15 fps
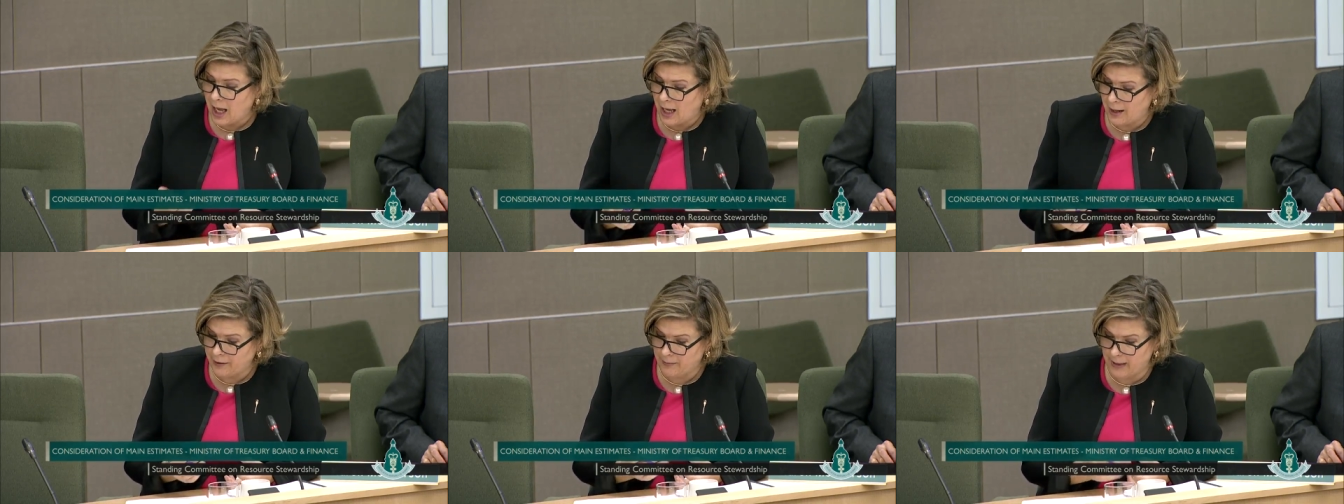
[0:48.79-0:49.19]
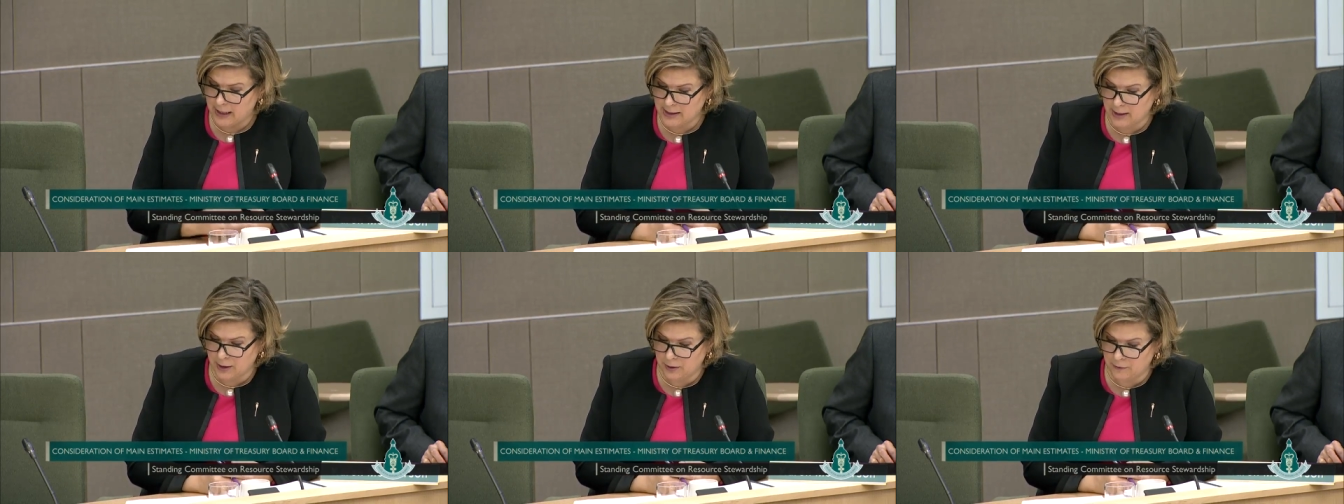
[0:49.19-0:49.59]

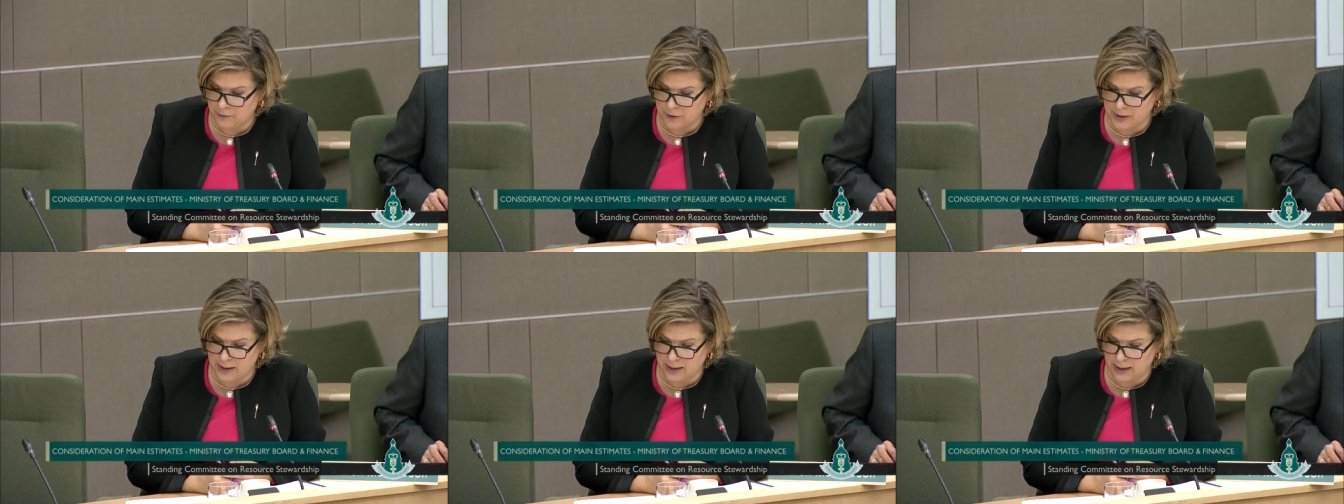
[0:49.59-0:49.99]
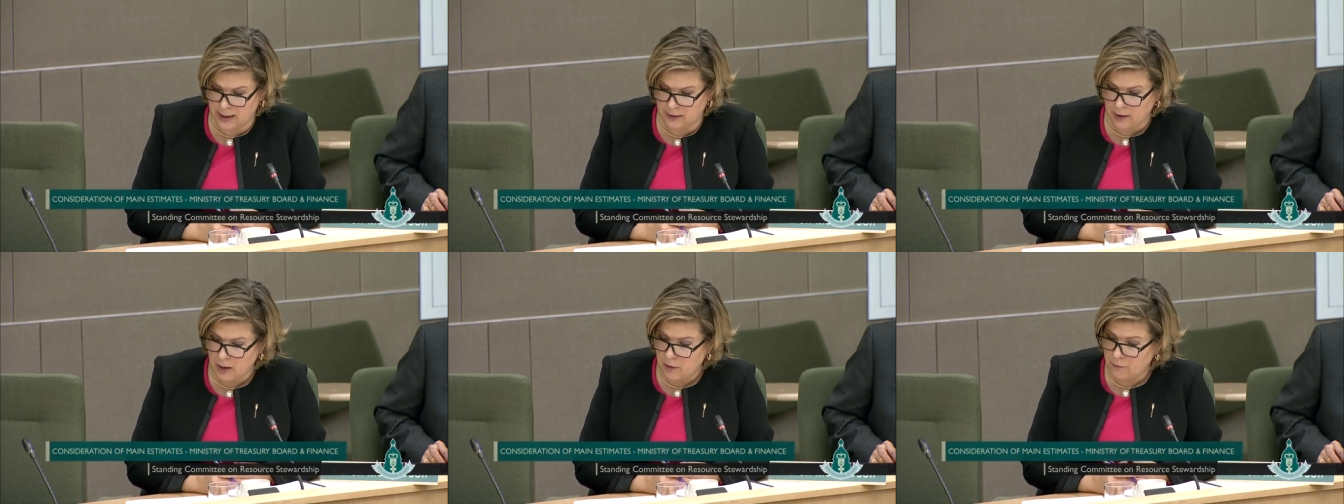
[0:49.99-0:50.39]
Athabasca
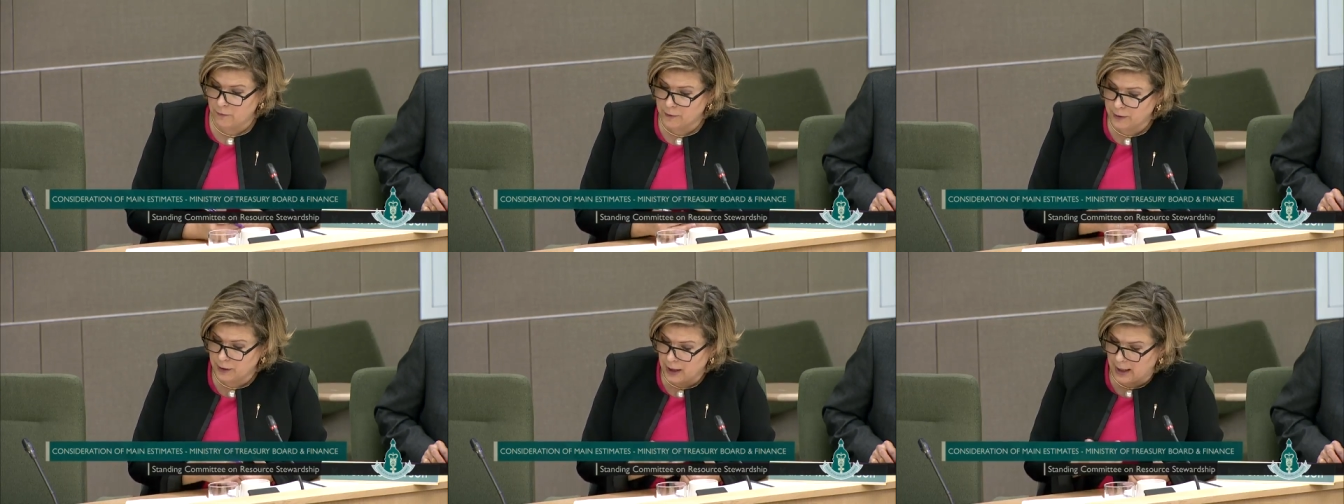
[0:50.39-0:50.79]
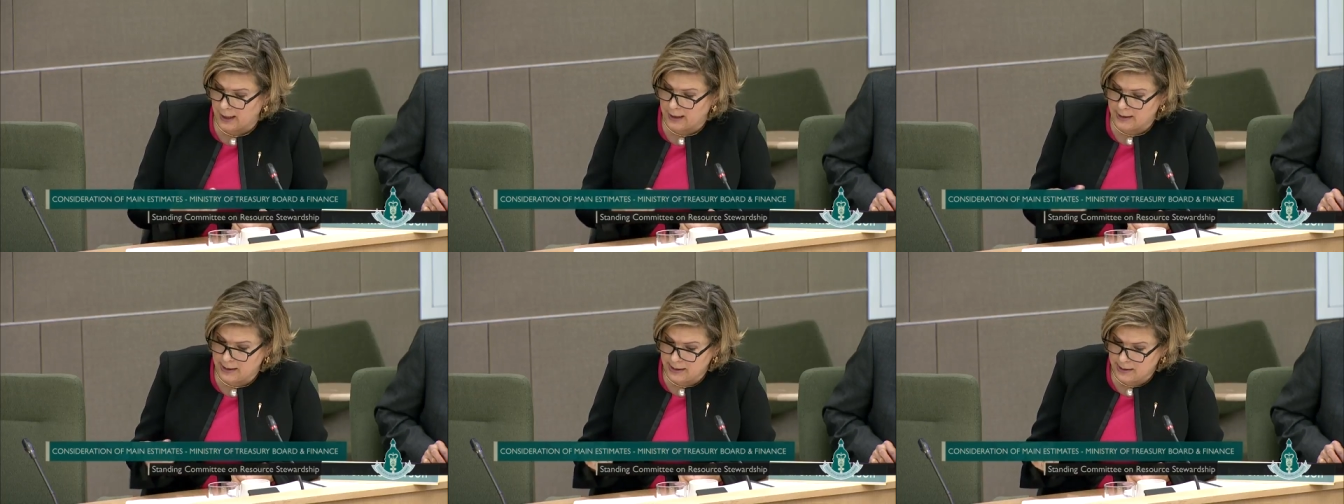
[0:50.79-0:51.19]
University for
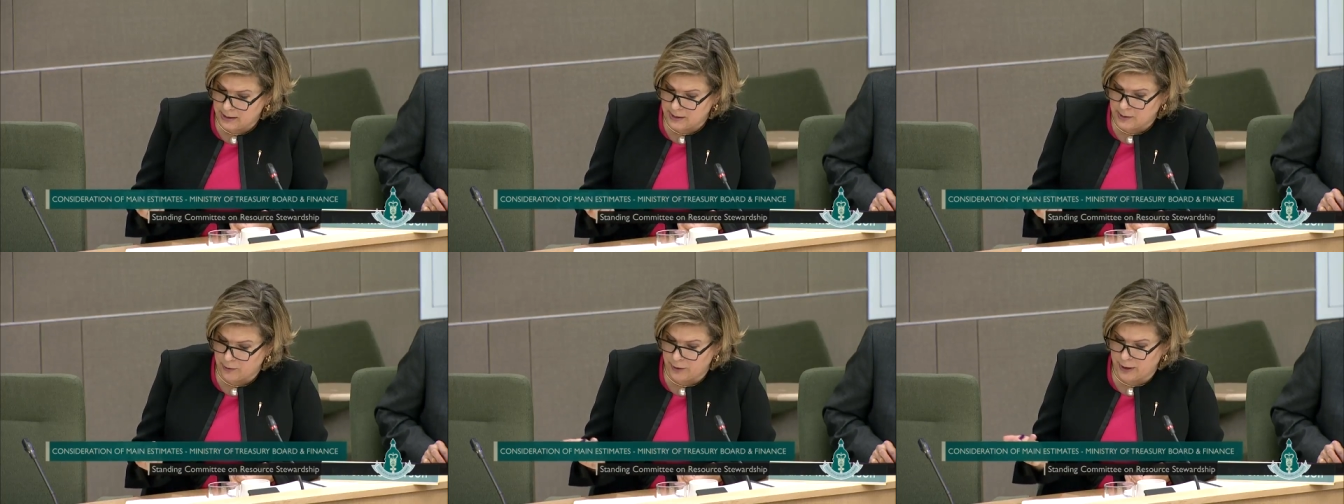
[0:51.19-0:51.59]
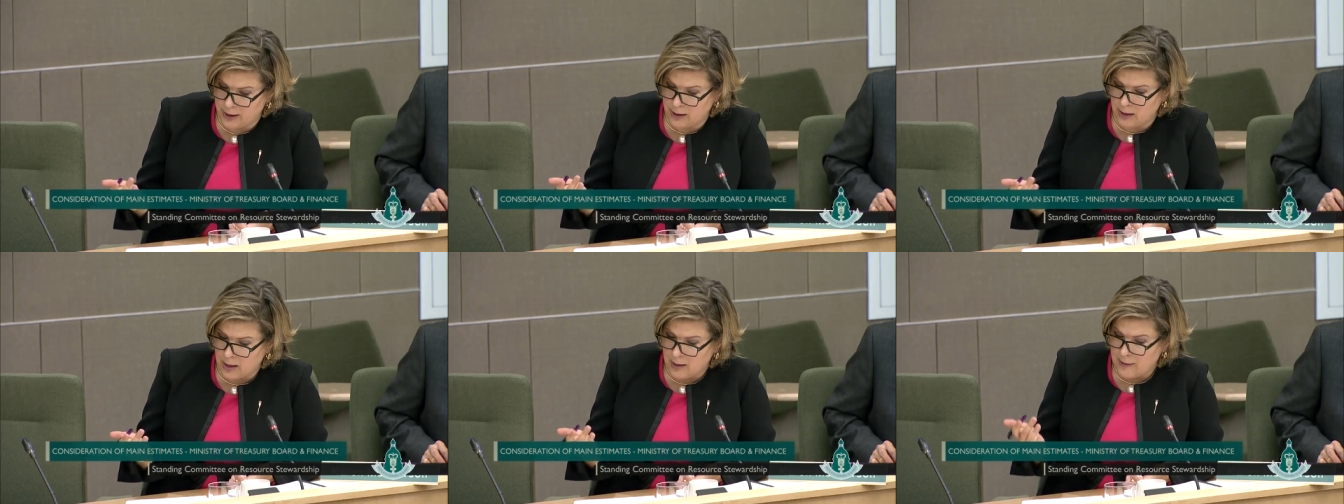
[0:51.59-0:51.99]
uh, distance
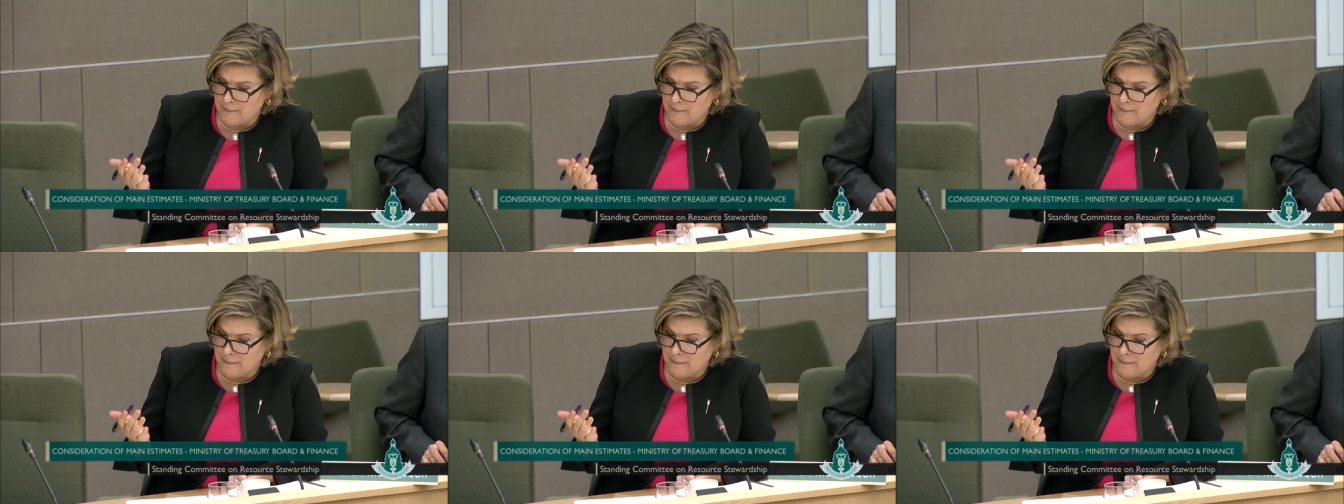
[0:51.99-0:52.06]
learning,